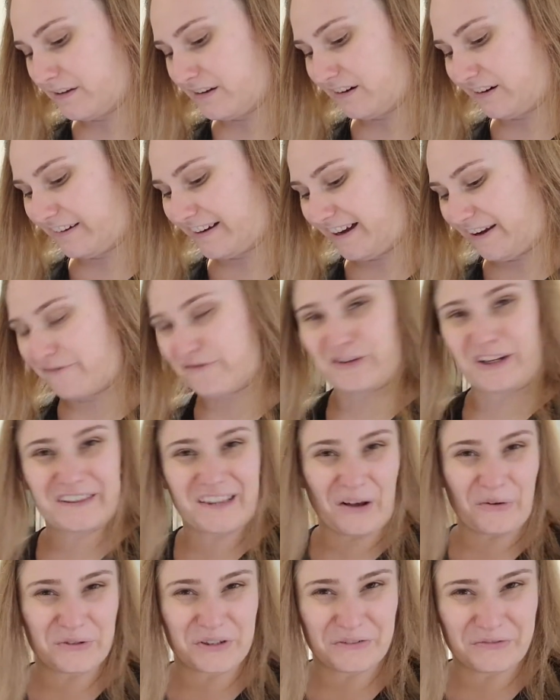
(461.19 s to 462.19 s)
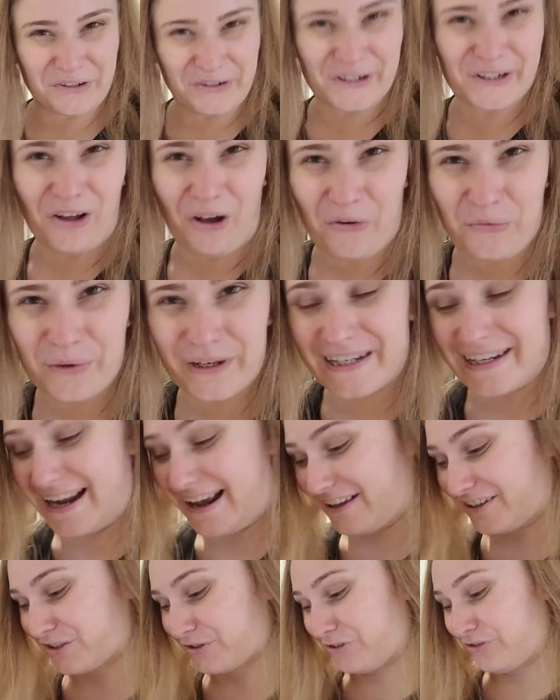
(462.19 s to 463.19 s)
All right, I feel like that was a very long-winded
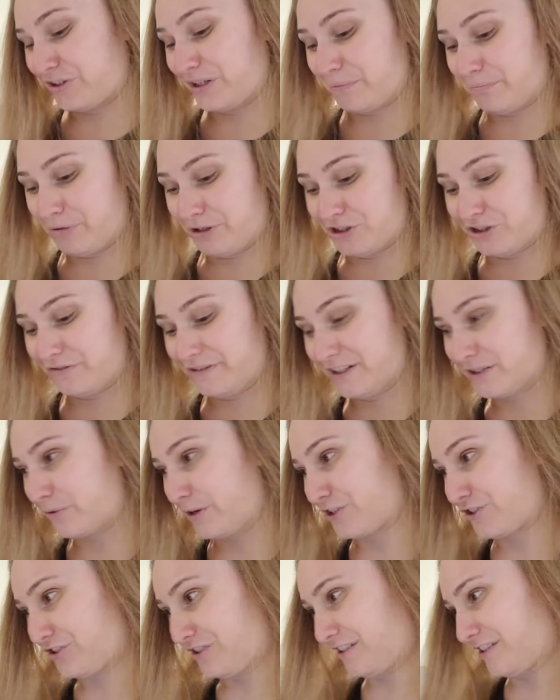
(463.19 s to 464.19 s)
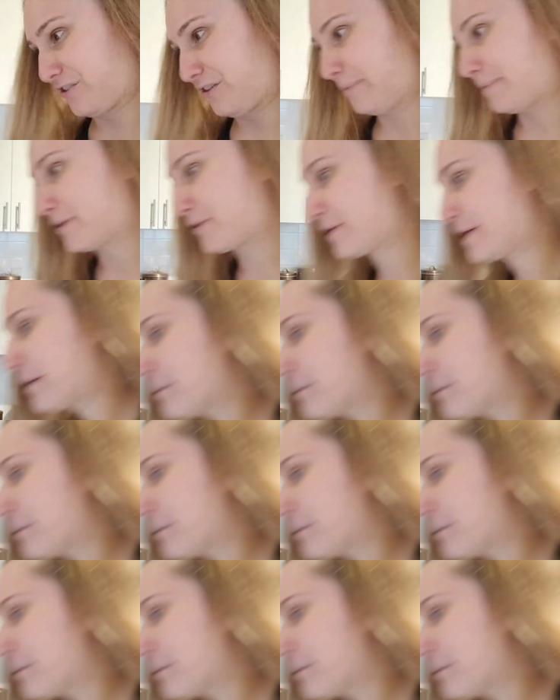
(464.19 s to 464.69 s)
answer, and there's a bunch of these questions, so let me hurry